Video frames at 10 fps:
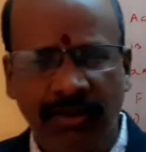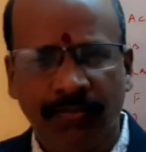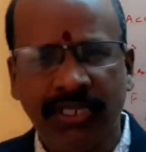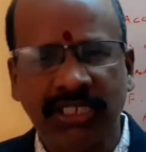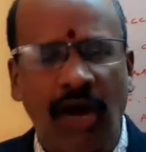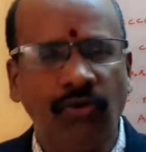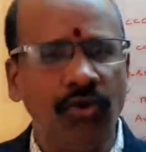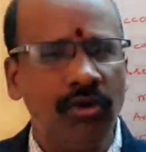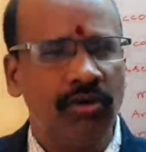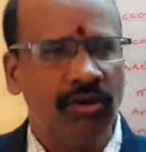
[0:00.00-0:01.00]
means how
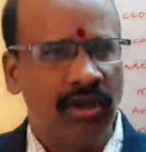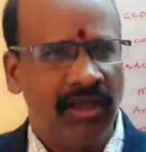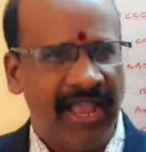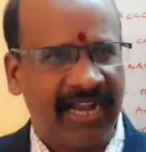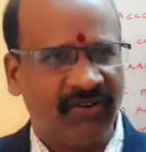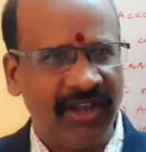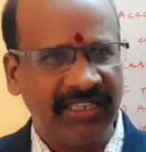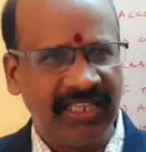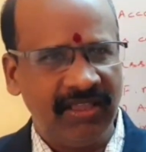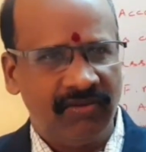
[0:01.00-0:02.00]
to acquire
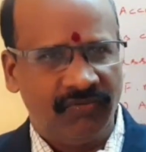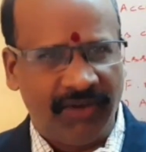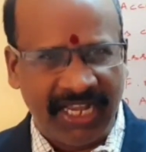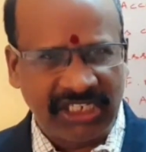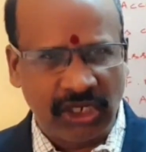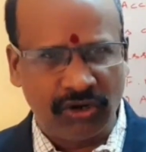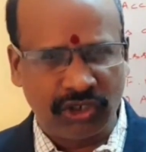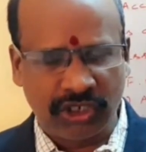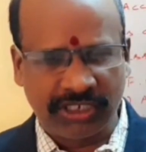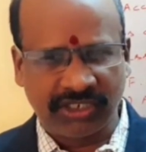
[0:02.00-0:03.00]
the financial
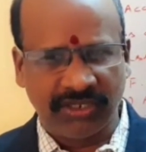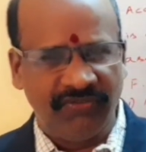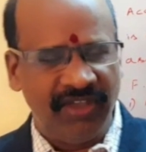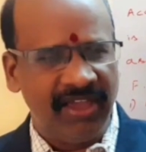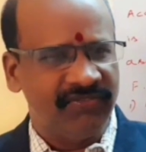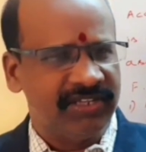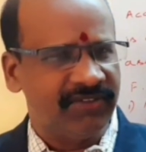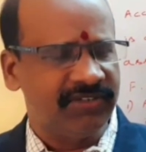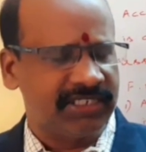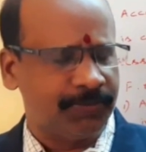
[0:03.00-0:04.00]
resources,
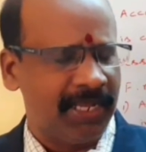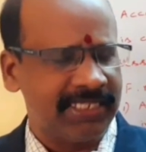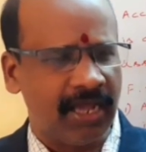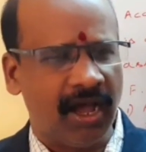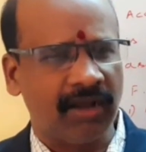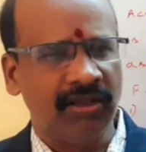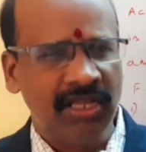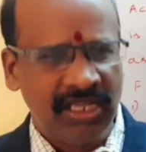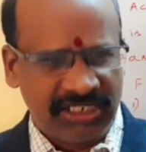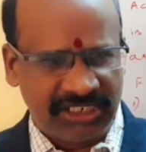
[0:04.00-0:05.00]
which place are
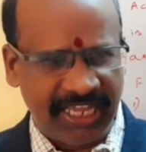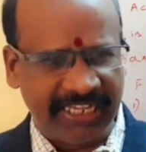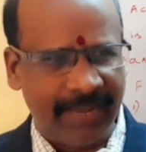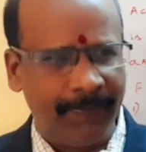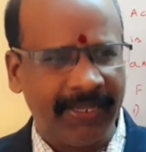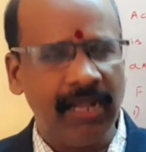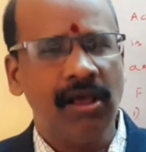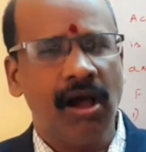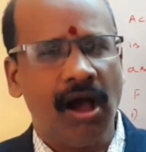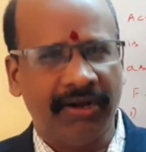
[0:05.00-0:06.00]
share capital
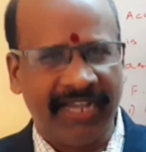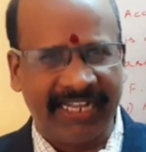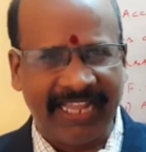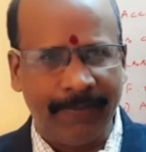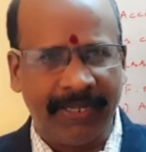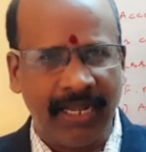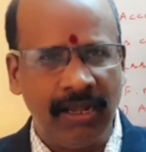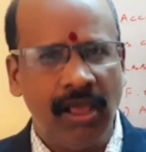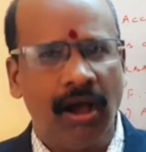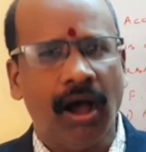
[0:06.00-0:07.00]
or debt capital
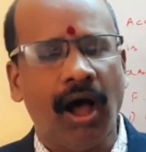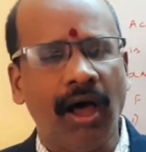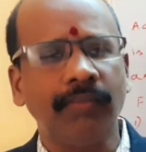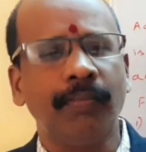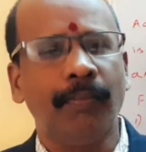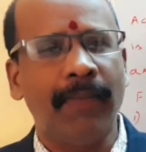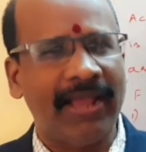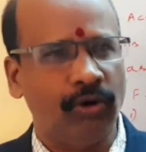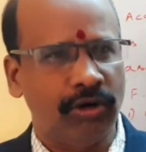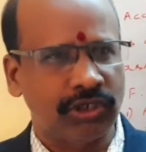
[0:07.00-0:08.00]
or
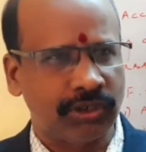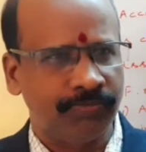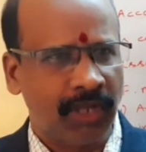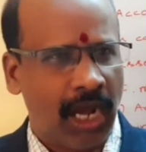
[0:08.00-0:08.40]
bank loans.